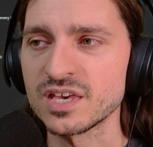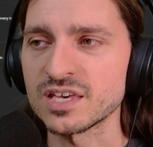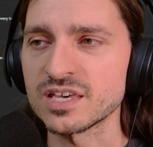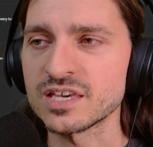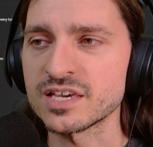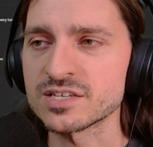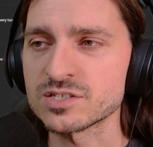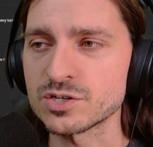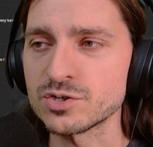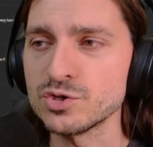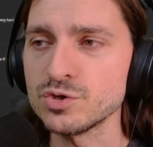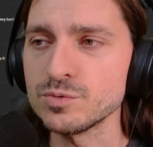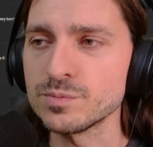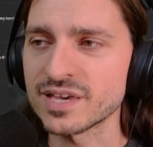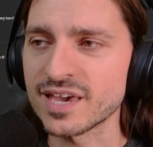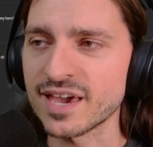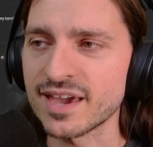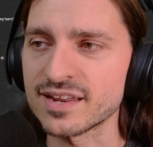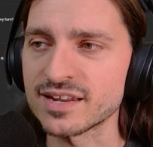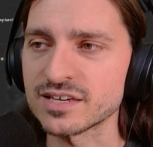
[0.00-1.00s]
He has a new
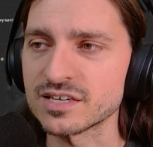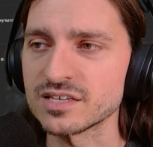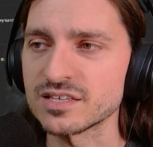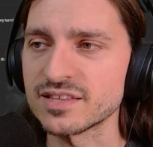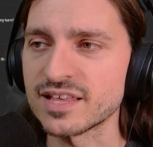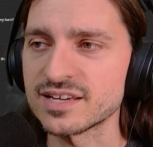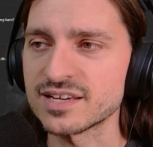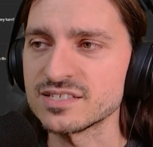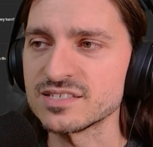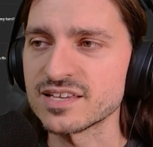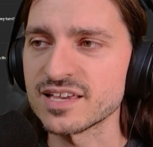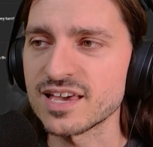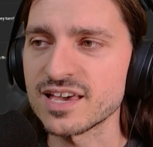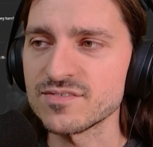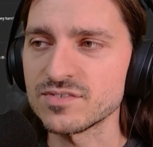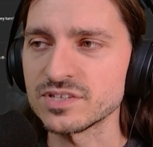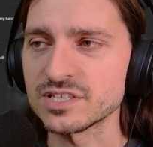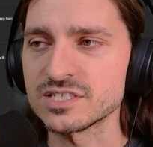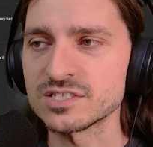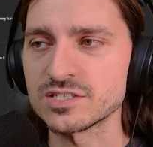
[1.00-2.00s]
mechanic that is
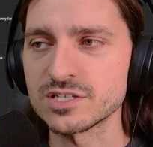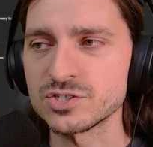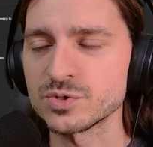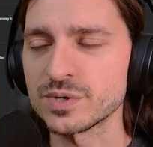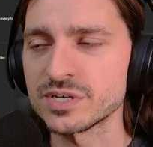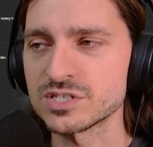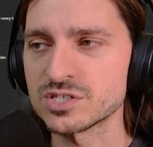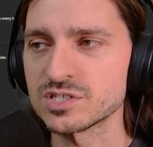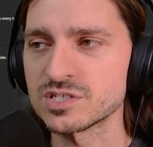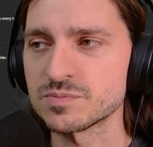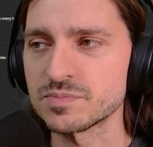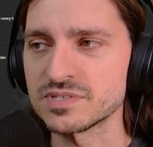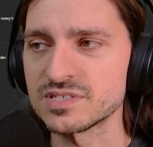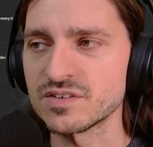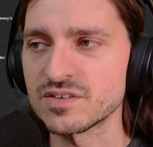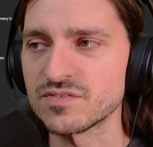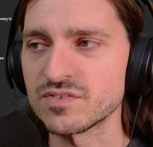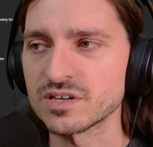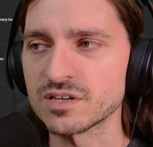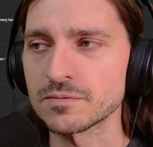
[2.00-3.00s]
heavily situation
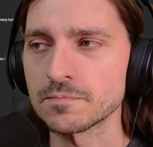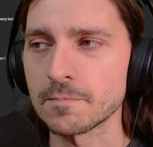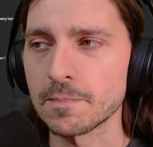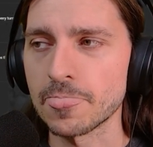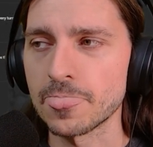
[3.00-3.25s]
specific.